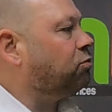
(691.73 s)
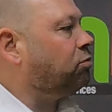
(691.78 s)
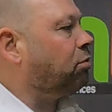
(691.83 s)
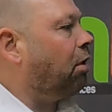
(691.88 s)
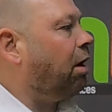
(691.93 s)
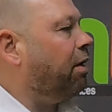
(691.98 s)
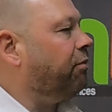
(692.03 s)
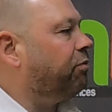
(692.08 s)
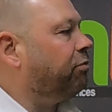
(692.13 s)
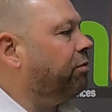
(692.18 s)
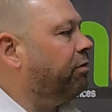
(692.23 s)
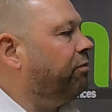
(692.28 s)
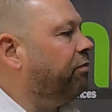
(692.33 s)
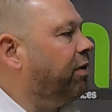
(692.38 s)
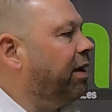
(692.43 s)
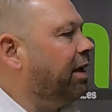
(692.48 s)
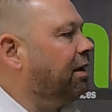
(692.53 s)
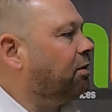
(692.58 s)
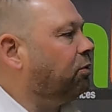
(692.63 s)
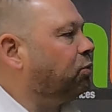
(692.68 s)
driver and
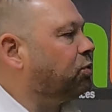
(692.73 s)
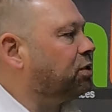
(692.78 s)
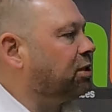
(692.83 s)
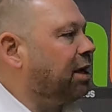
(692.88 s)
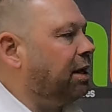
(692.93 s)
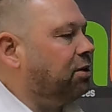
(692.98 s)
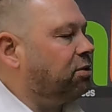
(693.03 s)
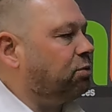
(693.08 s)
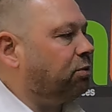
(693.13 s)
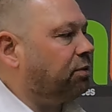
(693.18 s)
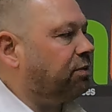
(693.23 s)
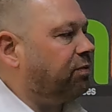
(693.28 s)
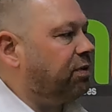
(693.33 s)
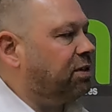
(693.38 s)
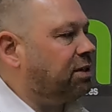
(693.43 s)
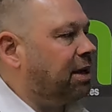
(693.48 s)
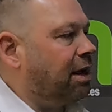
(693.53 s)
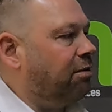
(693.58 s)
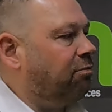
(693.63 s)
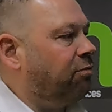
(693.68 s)
vehicle schedules for
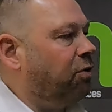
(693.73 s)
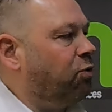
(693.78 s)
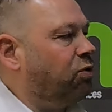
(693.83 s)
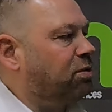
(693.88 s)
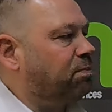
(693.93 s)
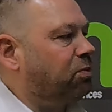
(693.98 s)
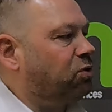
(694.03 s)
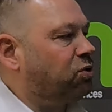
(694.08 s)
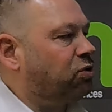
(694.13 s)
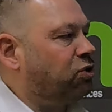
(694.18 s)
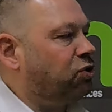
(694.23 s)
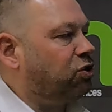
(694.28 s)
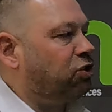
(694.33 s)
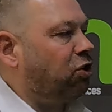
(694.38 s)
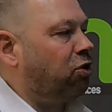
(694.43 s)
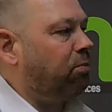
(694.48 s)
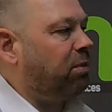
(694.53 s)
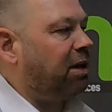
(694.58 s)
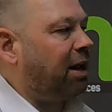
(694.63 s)
set routes must assume